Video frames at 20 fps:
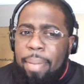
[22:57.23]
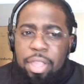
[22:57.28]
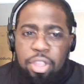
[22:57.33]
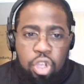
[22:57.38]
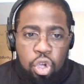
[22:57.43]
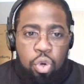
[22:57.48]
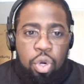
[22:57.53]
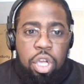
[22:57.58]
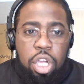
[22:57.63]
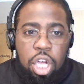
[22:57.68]

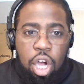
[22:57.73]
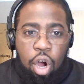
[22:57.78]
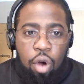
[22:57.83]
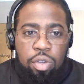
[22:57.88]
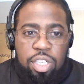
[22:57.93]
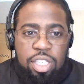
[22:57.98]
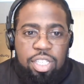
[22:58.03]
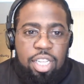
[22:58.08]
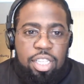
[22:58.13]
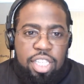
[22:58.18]
due to
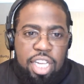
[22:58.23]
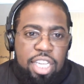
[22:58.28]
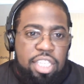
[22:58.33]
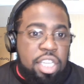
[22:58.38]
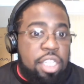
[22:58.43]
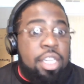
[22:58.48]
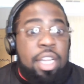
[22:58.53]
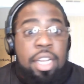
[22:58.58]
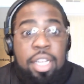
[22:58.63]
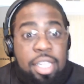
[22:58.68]
coaches'
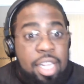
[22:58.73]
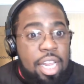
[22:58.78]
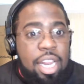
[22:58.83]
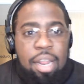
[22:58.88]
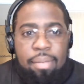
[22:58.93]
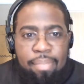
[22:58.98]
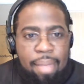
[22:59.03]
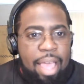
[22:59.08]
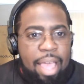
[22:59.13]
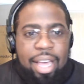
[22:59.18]
decisions. It
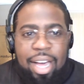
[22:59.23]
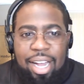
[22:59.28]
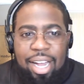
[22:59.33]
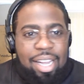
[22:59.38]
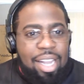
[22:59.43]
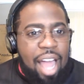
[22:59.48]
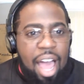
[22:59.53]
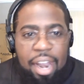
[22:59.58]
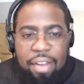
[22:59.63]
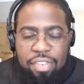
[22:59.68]
didn't make a
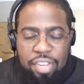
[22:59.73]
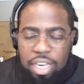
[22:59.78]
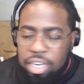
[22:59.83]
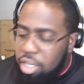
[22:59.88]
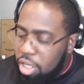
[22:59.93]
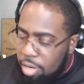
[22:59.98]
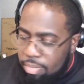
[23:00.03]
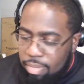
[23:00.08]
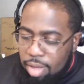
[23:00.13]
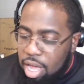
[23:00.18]
lot of sense
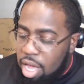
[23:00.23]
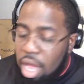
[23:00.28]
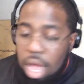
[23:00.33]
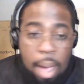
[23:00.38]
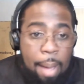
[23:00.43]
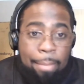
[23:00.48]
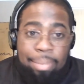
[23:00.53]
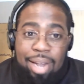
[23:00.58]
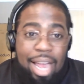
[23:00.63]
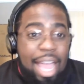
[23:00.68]
to me.
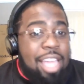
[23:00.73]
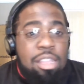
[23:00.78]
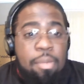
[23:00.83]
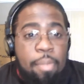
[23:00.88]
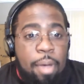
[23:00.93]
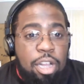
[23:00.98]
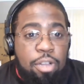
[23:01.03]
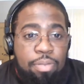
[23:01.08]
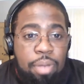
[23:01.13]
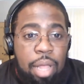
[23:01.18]
Play the best